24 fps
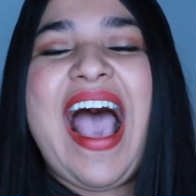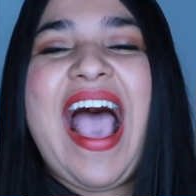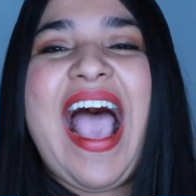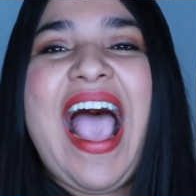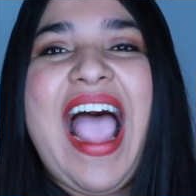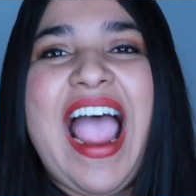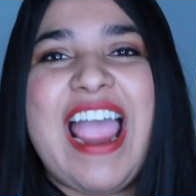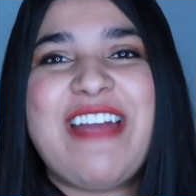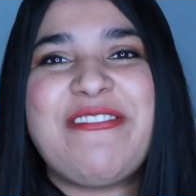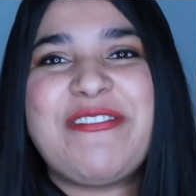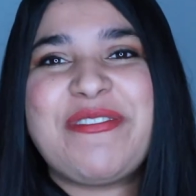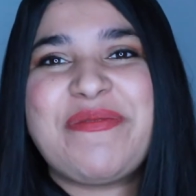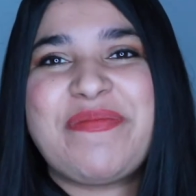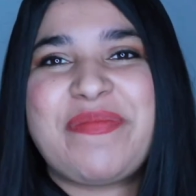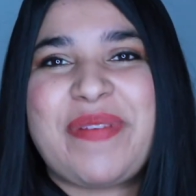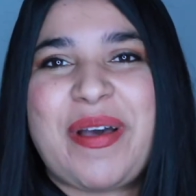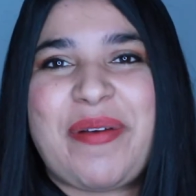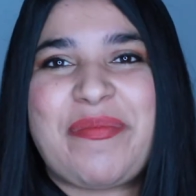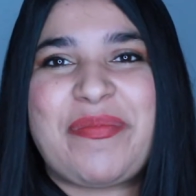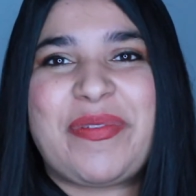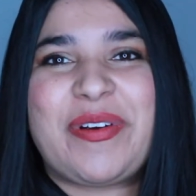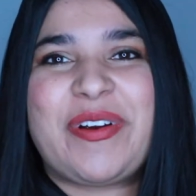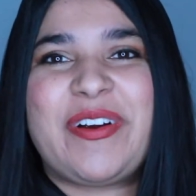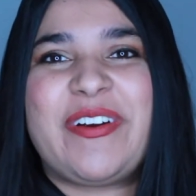I
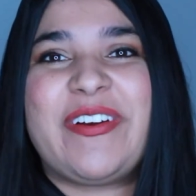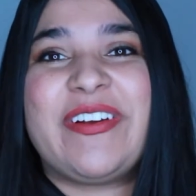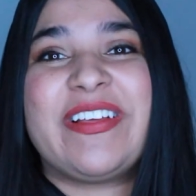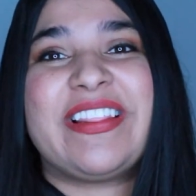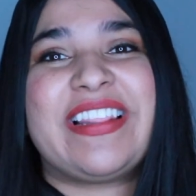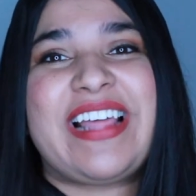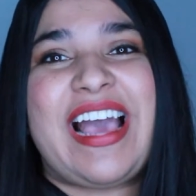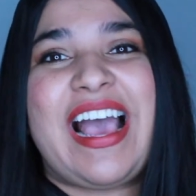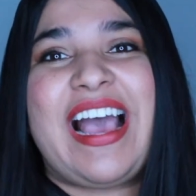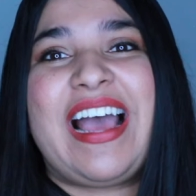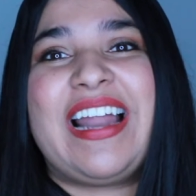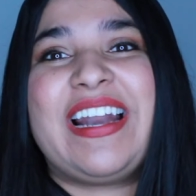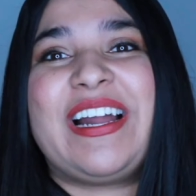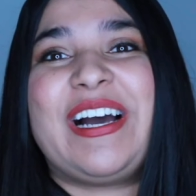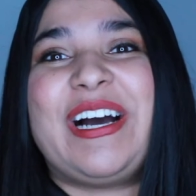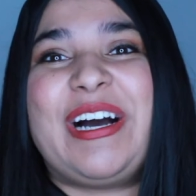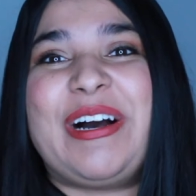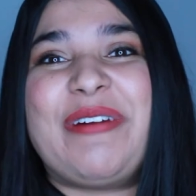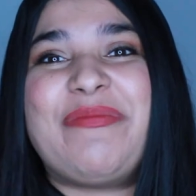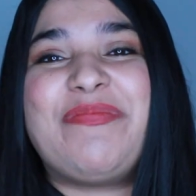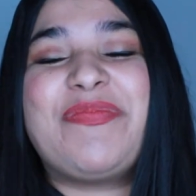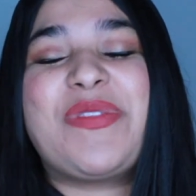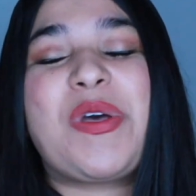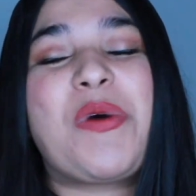remember
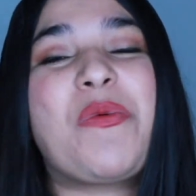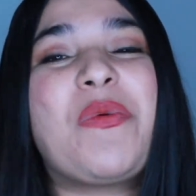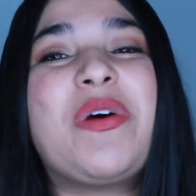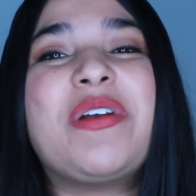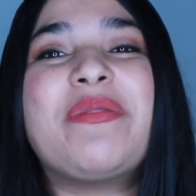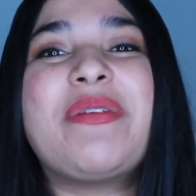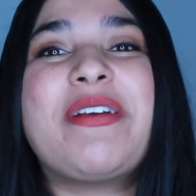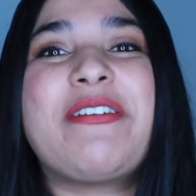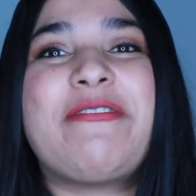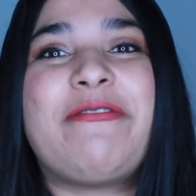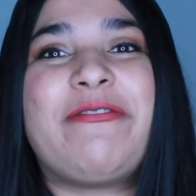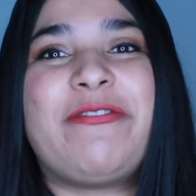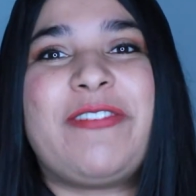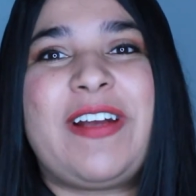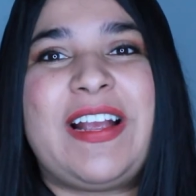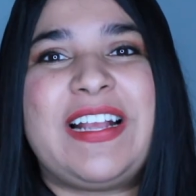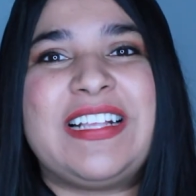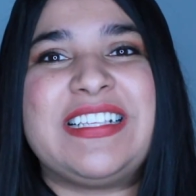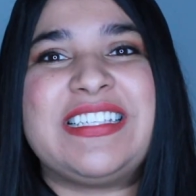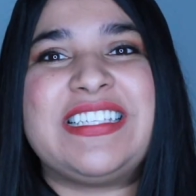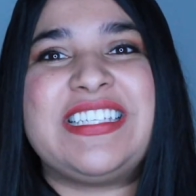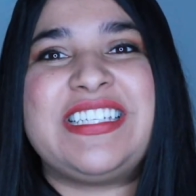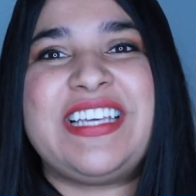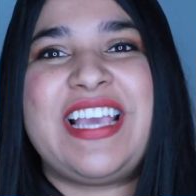that one of my
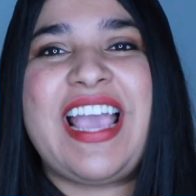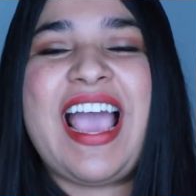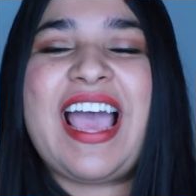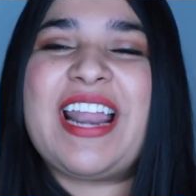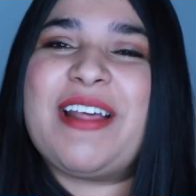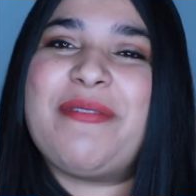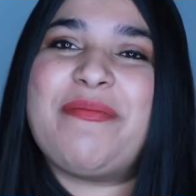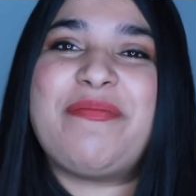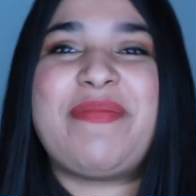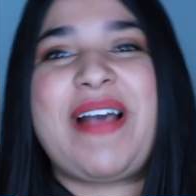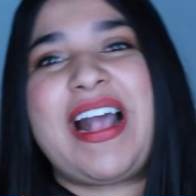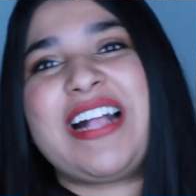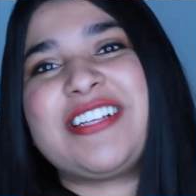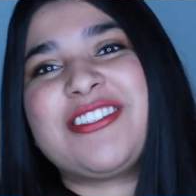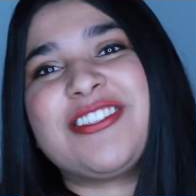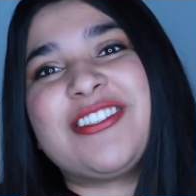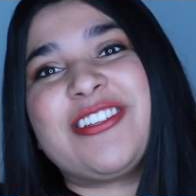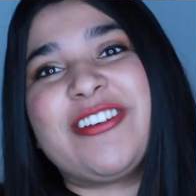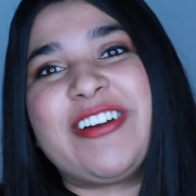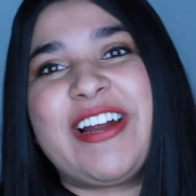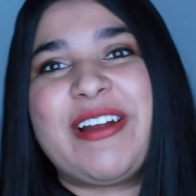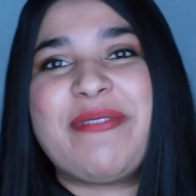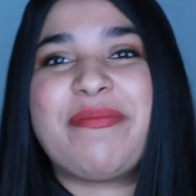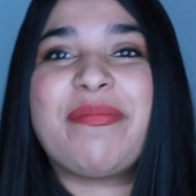friends, she had a
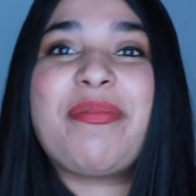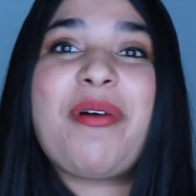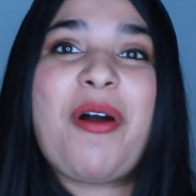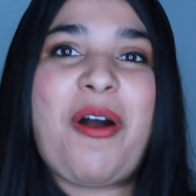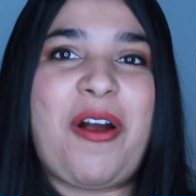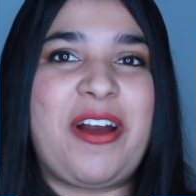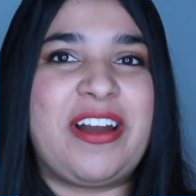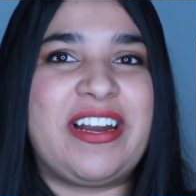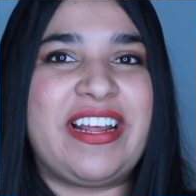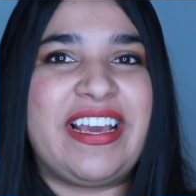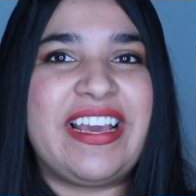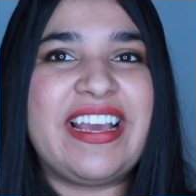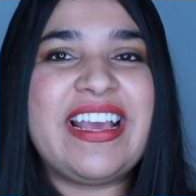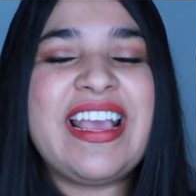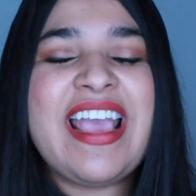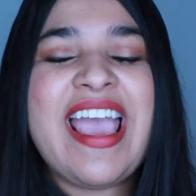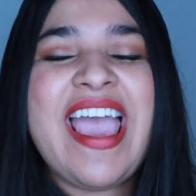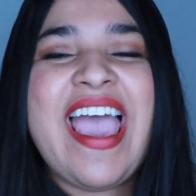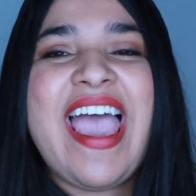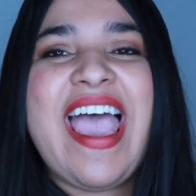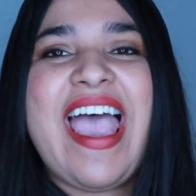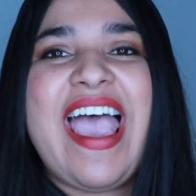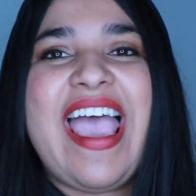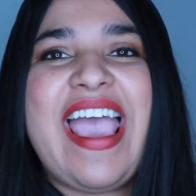bachelorette party,
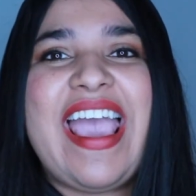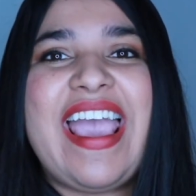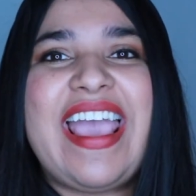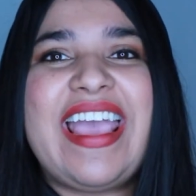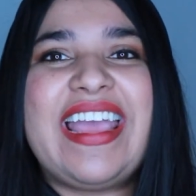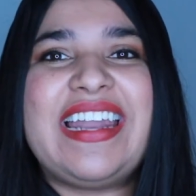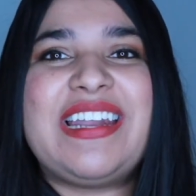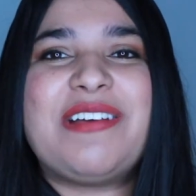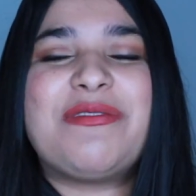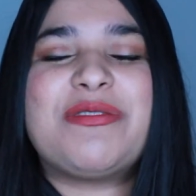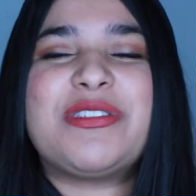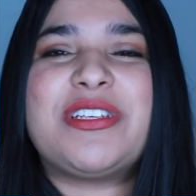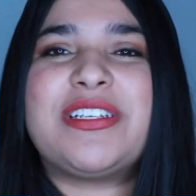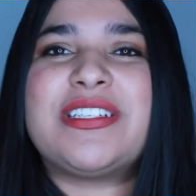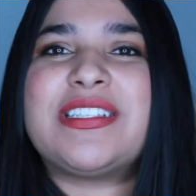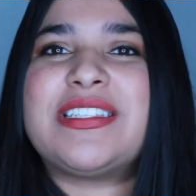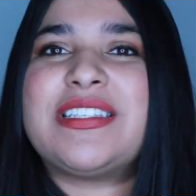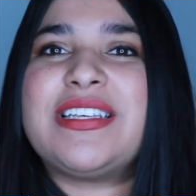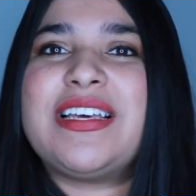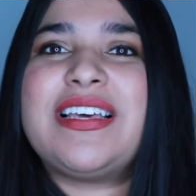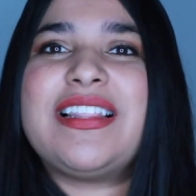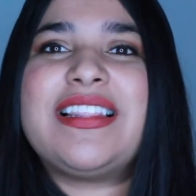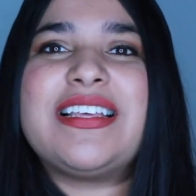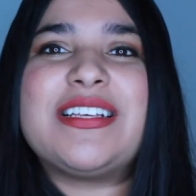and it was
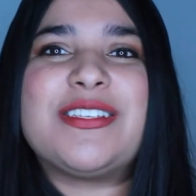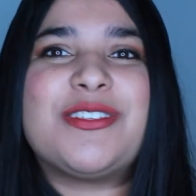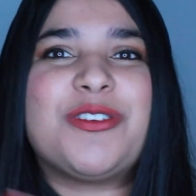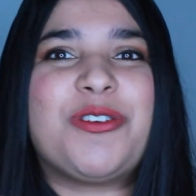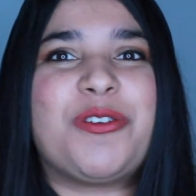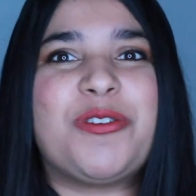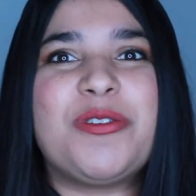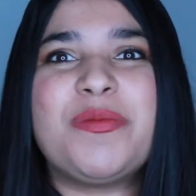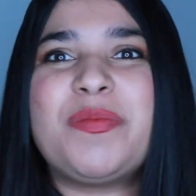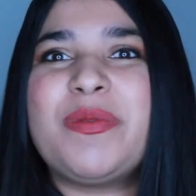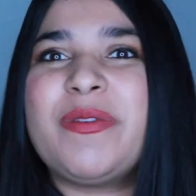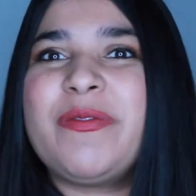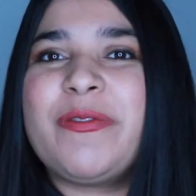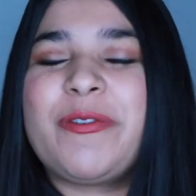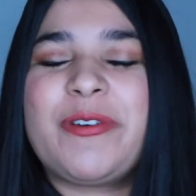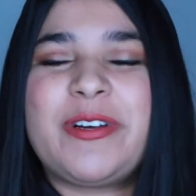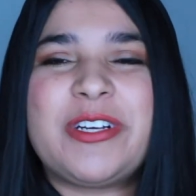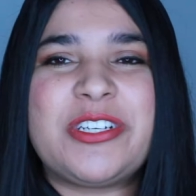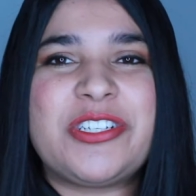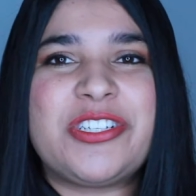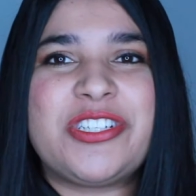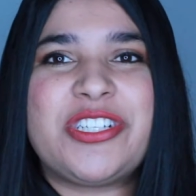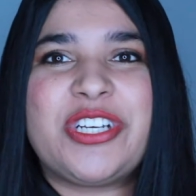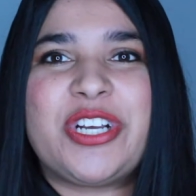just this group of
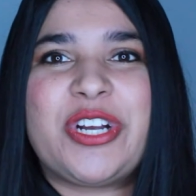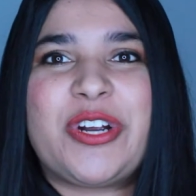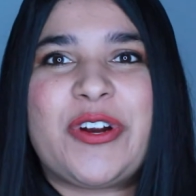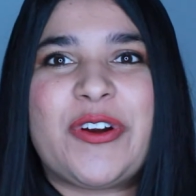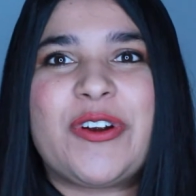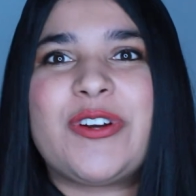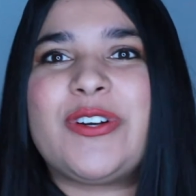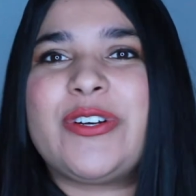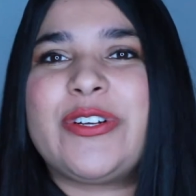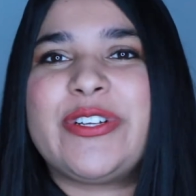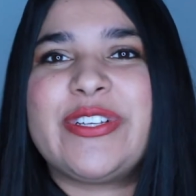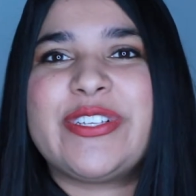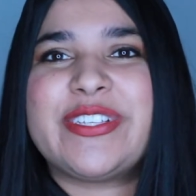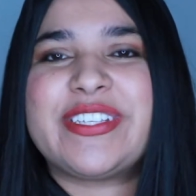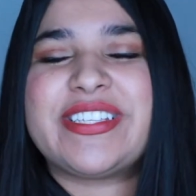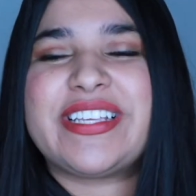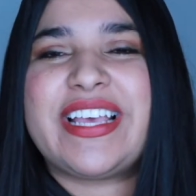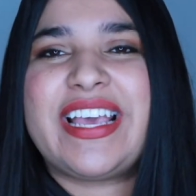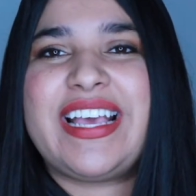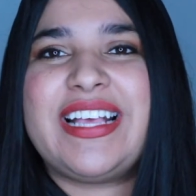Christian girls.